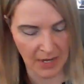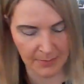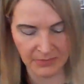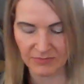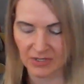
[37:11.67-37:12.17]

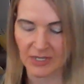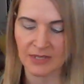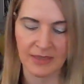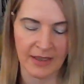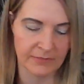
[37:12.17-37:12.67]
I'm leaving it
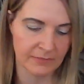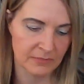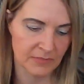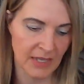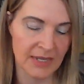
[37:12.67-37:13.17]
at that.
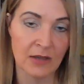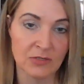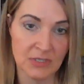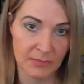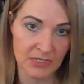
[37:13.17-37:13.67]
And now
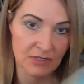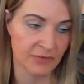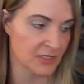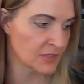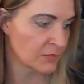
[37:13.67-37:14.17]
somebody's
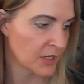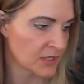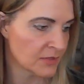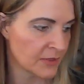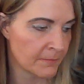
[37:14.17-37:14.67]
defensive
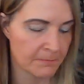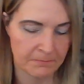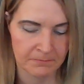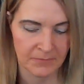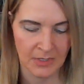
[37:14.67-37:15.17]
because of it.
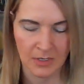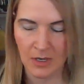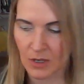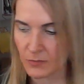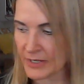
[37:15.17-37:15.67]

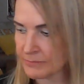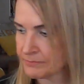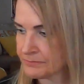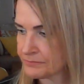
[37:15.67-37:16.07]
All right.